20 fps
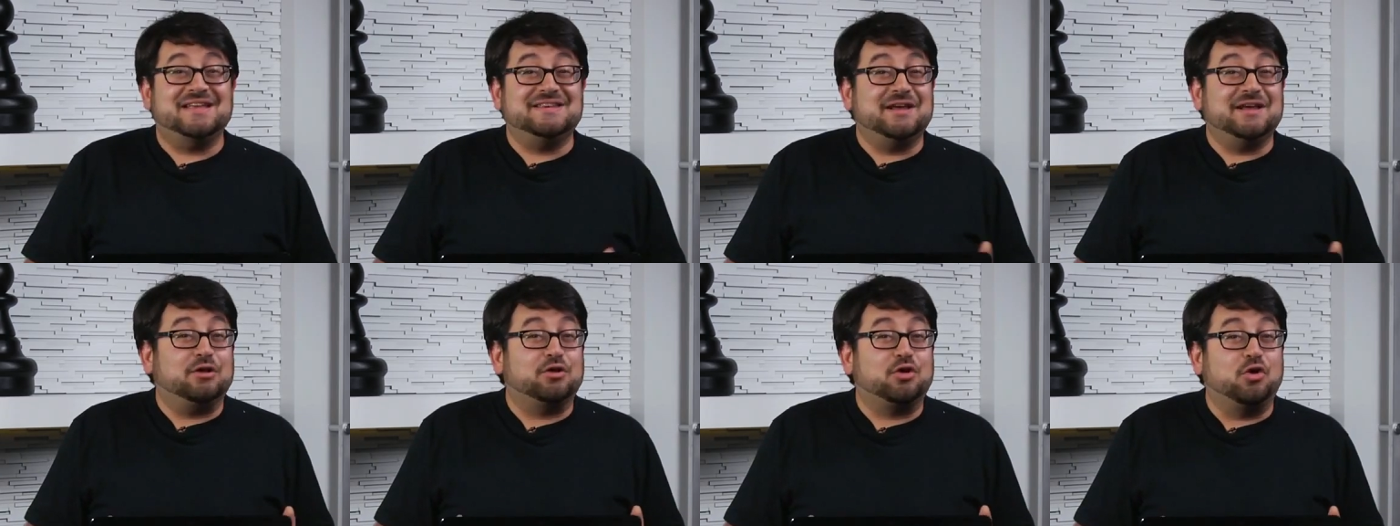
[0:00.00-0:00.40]

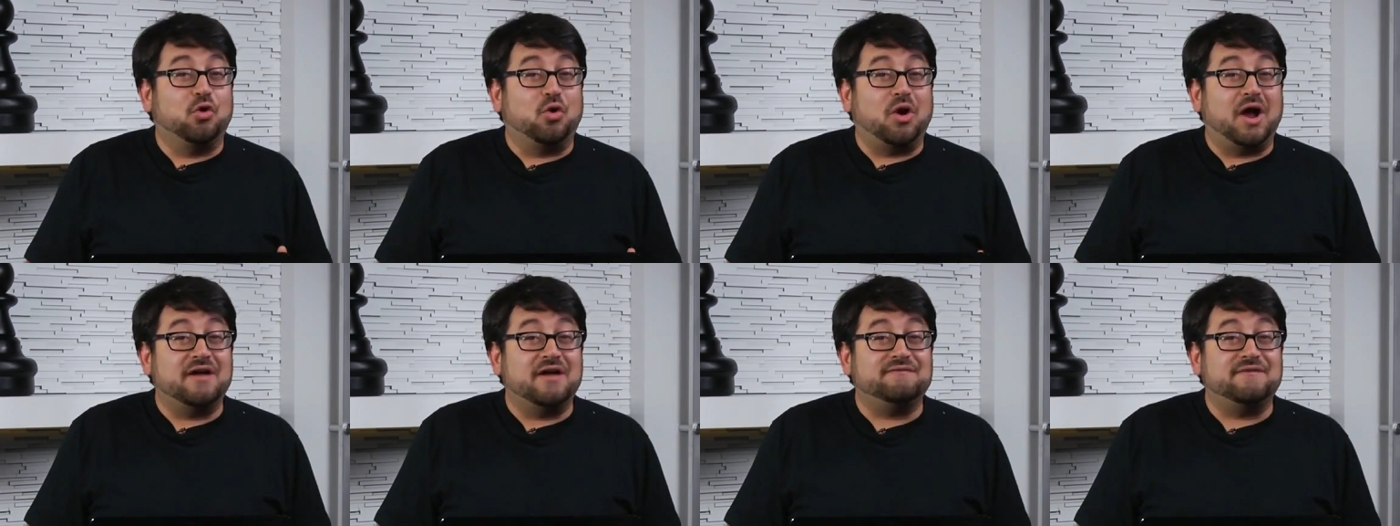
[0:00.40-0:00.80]
Intel
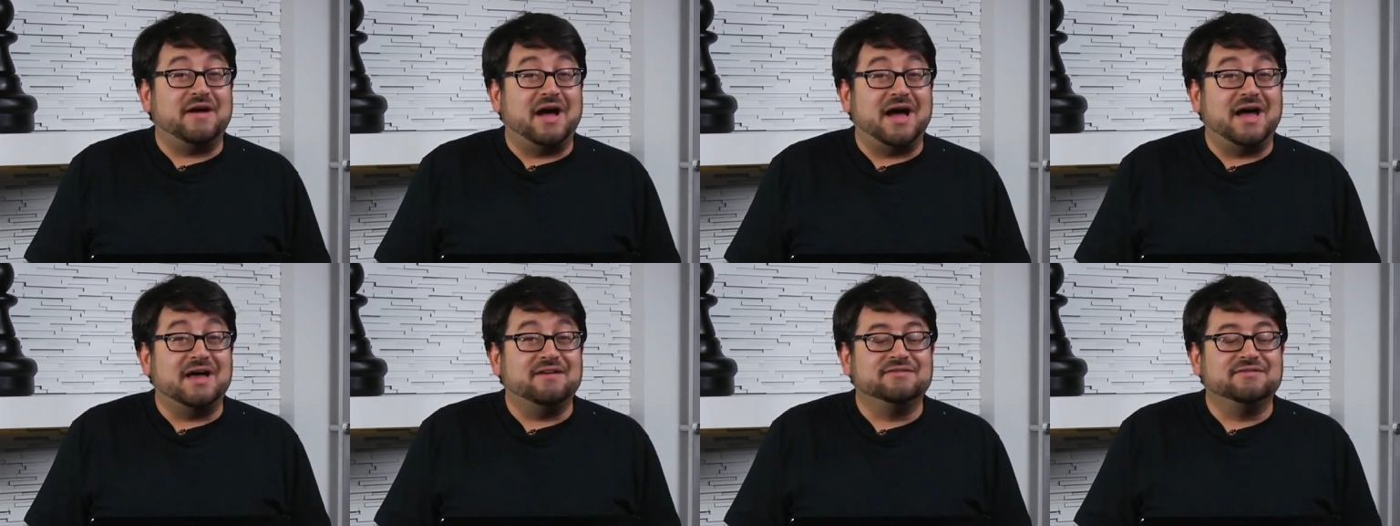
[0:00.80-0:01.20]
Core
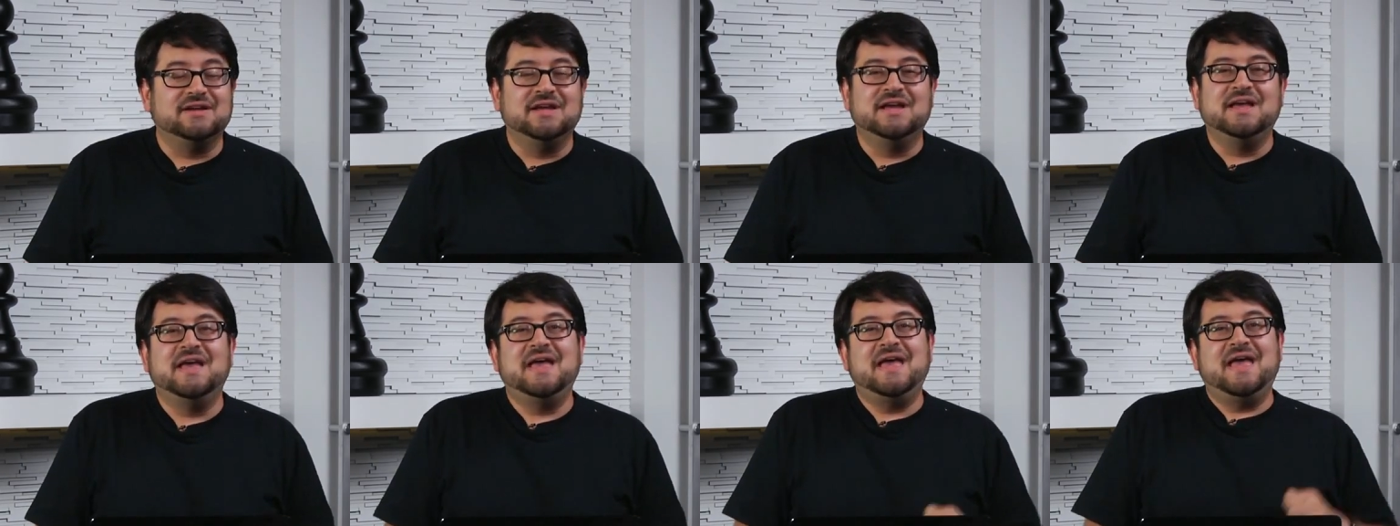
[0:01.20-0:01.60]
i5,
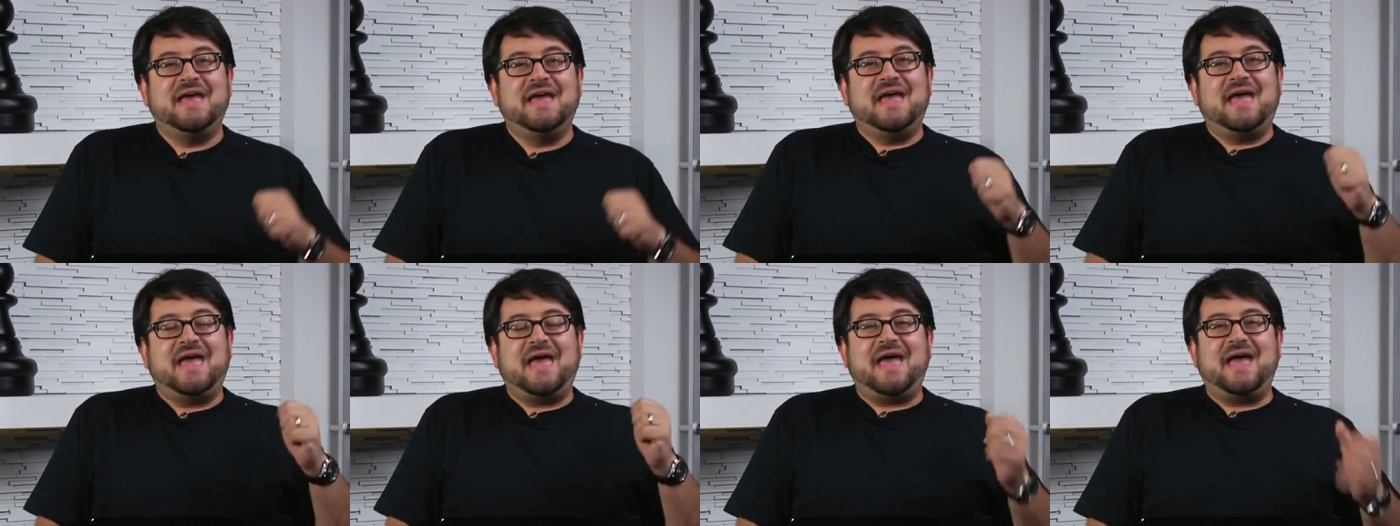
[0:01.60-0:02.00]

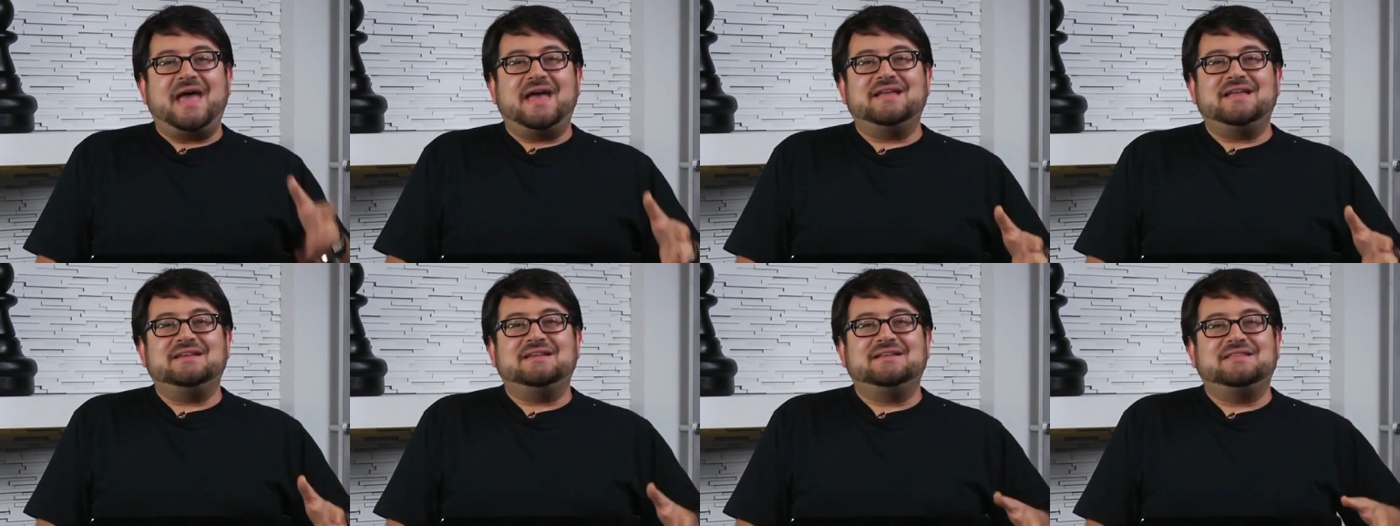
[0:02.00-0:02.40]

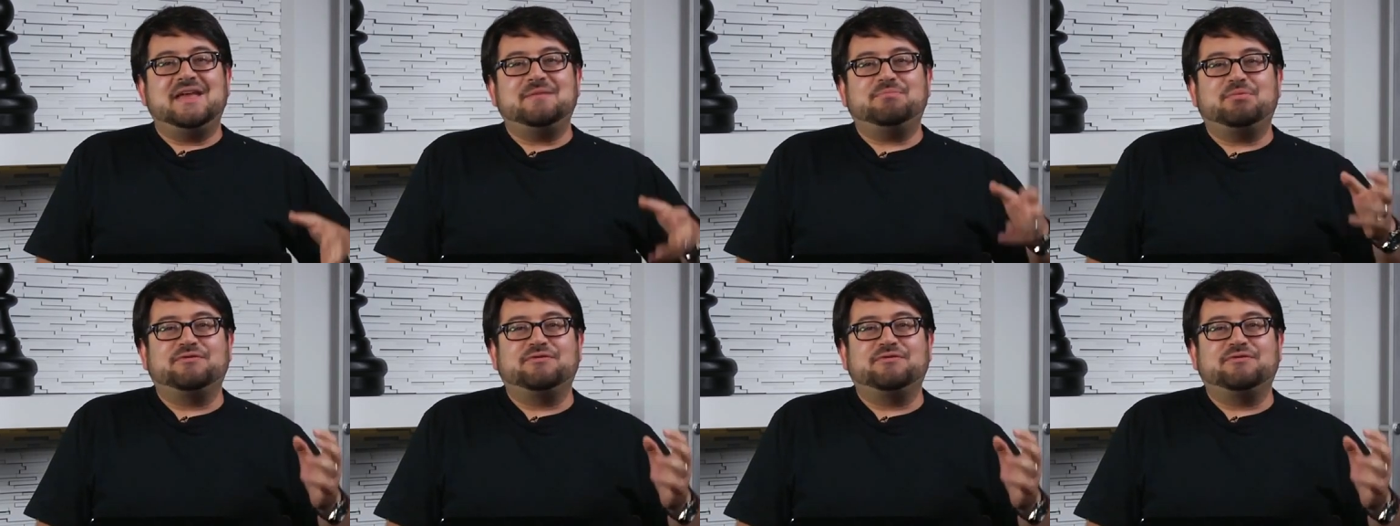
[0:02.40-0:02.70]
and they